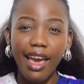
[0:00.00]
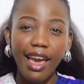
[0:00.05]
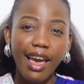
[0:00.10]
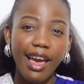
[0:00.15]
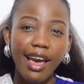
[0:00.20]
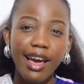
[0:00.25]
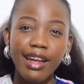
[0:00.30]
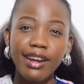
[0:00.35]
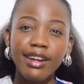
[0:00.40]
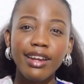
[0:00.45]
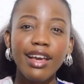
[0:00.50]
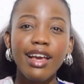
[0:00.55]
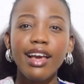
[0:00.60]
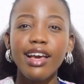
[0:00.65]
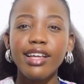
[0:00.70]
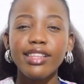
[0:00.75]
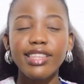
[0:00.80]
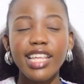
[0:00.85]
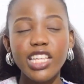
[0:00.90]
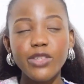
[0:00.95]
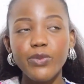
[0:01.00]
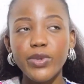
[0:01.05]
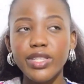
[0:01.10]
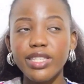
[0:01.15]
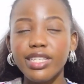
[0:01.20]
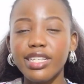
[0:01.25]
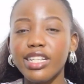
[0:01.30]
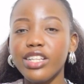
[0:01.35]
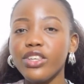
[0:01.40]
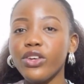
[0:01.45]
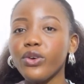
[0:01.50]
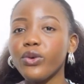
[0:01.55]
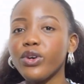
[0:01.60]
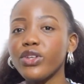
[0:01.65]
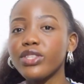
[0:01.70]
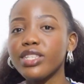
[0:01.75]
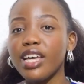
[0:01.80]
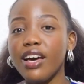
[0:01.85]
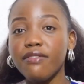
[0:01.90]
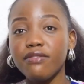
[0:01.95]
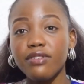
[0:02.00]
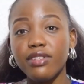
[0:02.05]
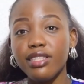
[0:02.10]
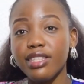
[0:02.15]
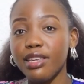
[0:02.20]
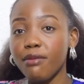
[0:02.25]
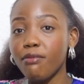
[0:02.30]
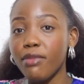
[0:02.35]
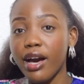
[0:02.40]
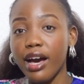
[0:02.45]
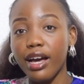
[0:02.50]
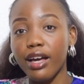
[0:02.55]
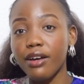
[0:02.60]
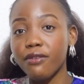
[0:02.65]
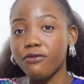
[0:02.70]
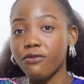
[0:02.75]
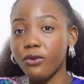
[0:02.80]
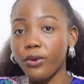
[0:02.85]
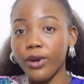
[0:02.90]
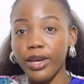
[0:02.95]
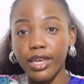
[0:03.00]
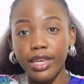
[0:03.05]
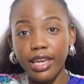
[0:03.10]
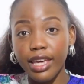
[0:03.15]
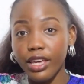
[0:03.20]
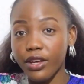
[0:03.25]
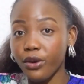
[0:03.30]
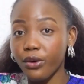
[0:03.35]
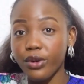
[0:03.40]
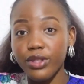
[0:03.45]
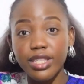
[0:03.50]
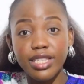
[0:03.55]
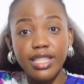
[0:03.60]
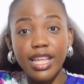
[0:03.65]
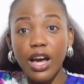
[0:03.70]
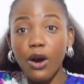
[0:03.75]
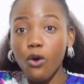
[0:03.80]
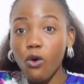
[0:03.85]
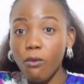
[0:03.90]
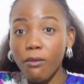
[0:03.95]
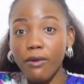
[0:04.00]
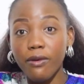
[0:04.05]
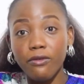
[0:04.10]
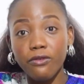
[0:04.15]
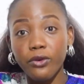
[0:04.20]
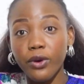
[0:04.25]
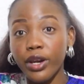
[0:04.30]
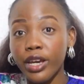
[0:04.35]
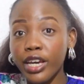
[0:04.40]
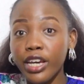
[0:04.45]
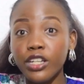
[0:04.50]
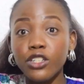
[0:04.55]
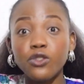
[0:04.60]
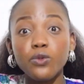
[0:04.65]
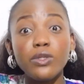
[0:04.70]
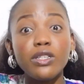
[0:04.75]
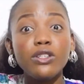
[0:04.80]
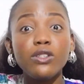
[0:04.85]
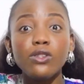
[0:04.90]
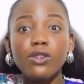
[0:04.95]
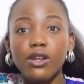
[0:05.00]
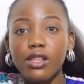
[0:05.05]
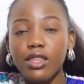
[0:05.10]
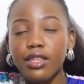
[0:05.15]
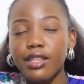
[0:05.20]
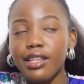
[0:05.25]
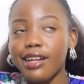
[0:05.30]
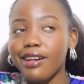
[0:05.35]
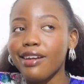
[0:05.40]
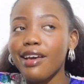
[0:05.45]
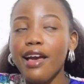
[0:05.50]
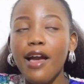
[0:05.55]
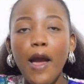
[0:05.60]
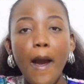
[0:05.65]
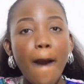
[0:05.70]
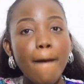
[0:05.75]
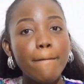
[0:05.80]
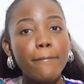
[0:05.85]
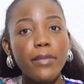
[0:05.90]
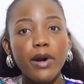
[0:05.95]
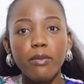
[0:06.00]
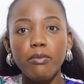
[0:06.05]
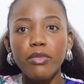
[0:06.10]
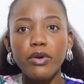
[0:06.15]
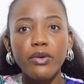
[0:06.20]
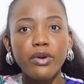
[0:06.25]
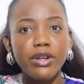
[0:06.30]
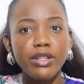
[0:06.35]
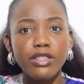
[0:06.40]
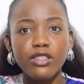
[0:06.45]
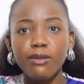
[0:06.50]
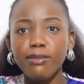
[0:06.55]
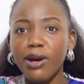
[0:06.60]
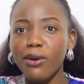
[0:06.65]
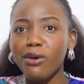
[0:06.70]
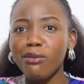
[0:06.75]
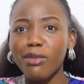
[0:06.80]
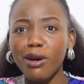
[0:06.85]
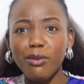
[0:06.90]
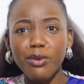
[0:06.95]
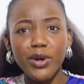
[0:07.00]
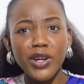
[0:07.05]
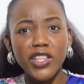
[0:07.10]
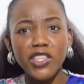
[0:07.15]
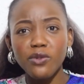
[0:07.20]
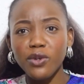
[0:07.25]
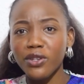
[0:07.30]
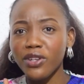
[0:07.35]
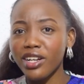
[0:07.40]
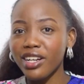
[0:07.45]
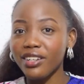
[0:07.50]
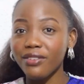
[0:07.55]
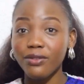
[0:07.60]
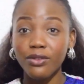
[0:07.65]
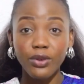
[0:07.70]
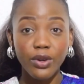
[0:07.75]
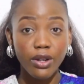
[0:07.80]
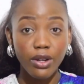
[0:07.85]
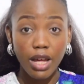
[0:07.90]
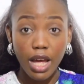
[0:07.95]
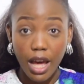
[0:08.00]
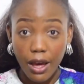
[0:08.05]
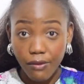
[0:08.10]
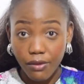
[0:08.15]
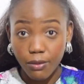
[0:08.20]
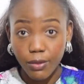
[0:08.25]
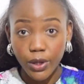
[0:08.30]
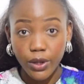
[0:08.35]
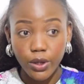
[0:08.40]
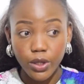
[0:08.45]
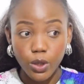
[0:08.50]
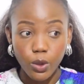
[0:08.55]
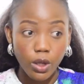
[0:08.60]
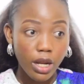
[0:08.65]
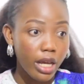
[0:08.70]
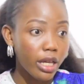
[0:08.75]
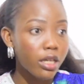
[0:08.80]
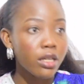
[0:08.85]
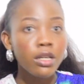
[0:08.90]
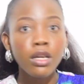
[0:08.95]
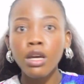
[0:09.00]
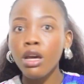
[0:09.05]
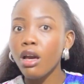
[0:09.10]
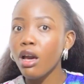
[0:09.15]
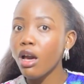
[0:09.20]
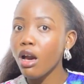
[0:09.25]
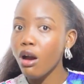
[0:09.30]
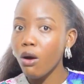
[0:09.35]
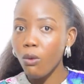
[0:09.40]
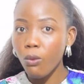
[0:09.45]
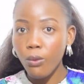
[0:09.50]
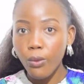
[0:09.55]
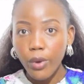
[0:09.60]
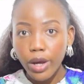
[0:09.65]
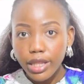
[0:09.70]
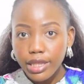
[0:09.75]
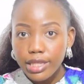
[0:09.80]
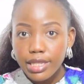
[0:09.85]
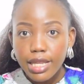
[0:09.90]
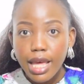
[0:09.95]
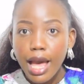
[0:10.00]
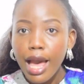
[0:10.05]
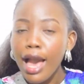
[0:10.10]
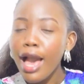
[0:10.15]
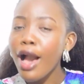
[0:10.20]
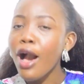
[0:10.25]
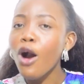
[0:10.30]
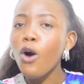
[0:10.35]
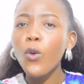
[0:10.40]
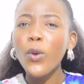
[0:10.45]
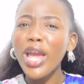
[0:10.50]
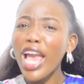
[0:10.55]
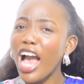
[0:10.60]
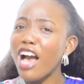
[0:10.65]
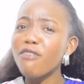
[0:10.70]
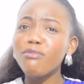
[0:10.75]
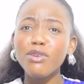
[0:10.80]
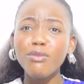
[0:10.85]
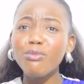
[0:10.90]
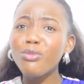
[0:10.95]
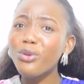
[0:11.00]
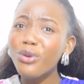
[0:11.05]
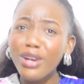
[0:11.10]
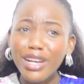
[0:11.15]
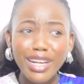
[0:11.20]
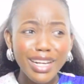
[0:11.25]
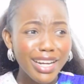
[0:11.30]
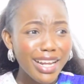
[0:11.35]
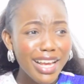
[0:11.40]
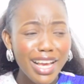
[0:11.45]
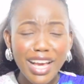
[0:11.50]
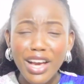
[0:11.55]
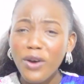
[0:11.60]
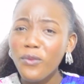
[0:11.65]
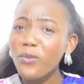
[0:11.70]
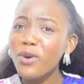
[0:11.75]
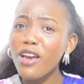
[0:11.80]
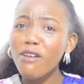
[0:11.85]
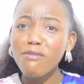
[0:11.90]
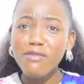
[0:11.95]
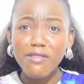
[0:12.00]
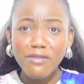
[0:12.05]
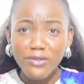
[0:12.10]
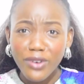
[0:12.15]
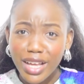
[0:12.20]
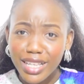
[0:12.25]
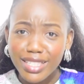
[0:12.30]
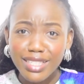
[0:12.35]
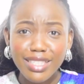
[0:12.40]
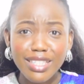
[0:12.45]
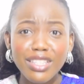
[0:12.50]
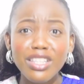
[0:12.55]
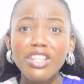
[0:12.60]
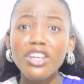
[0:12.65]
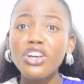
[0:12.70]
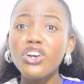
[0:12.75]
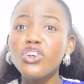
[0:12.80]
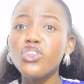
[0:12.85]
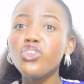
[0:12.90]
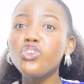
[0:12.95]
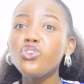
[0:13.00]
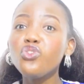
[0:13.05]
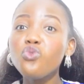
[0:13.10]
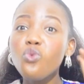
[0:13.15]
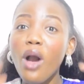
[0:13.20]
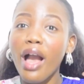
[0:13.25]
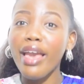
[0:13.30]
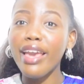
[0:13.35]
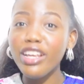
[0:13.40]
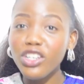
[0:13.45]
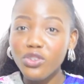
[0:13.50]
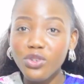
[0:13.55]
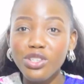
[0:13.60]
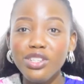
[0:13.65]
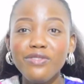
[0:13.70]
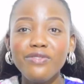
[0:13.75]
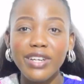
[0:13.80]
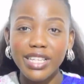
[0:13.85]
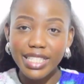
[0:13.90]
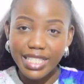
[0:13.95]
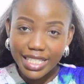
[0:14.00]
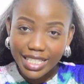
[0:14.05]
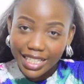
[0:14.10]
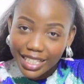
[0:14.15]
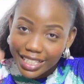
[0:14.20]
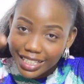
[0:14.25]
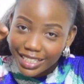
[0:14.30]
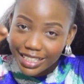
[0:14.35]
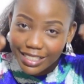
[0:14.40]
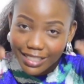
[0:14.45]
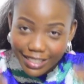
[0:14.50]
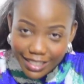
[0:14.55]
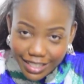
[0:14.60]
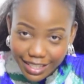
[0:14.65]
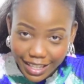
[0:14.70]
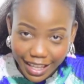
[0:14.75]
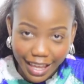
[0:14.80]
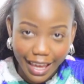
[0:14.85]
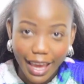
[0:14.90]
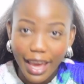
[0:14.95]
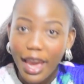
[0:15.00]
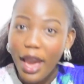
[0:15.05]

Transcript: And that's basically, you're going to have to stay back for a year. You're going to stay at home for a year doing nothing. And my parents, and my parents were not even going to have it, because they're like, what? We have been praying, we have been fasting, you are entering university this year